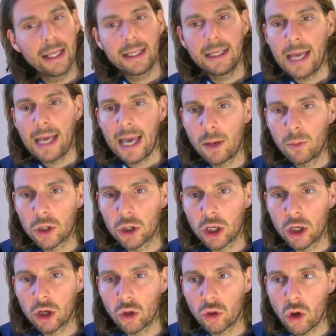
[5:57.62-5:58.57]
And we're
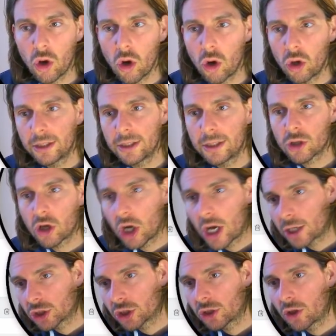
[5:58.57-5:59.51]
going to call this
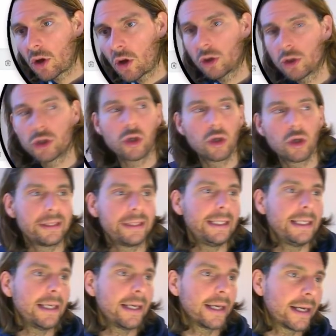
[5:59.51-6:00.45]
collection also
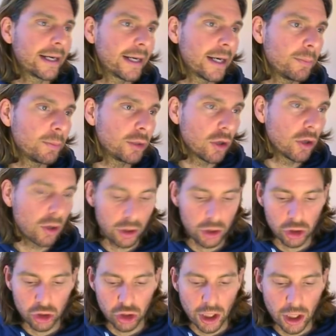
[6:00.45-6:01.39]
the crypto
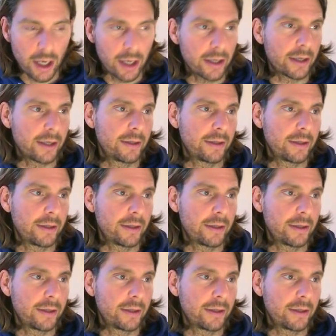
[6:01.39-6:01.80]
shark.